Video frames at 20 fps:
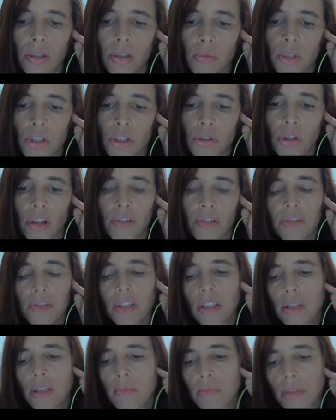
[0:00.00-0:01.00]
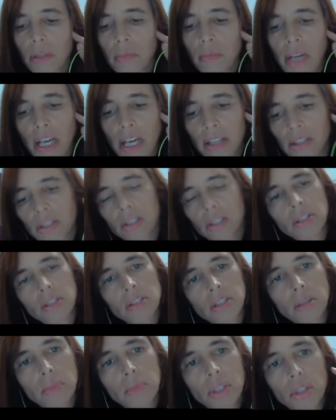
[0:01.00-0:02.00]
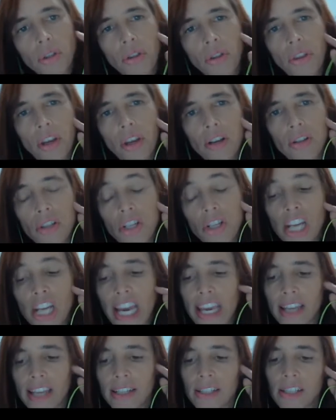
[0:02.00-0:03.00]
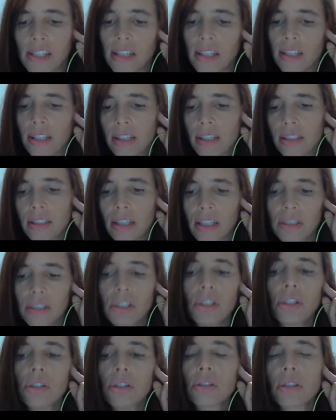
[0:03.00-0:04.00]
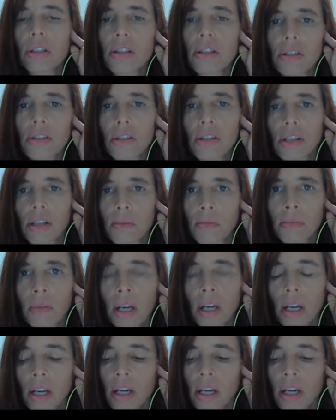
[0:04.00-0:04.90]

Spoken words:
Ubisoft implemented in summer 2018 a new system